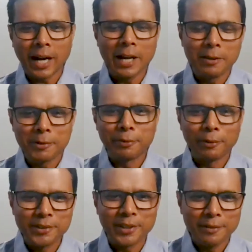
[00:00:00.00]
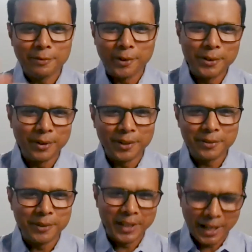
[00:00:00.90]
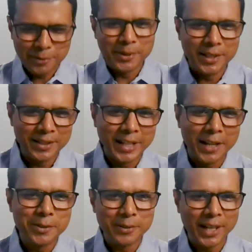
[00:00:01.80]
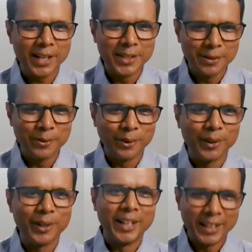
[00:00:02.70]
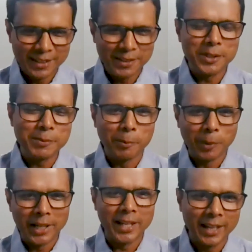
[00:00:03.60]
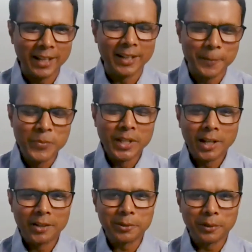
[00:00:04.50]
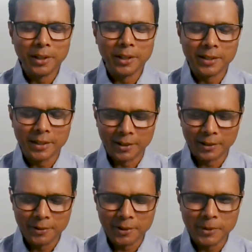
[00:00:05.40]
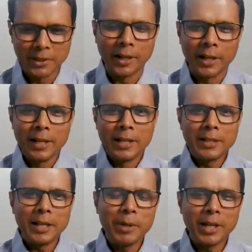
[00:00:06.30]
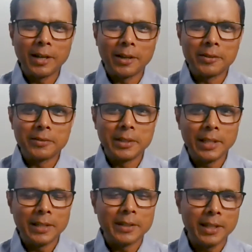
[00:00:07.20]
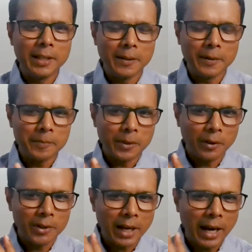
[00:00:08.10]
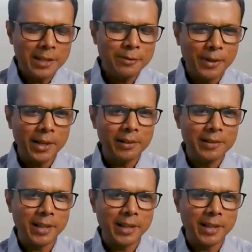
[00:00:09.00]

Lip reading: kind of a full circle for you as well as you take a new role in Switch Mobility again, Ashok Leyland on subsidiary. Tell me, the on the ICE vehicle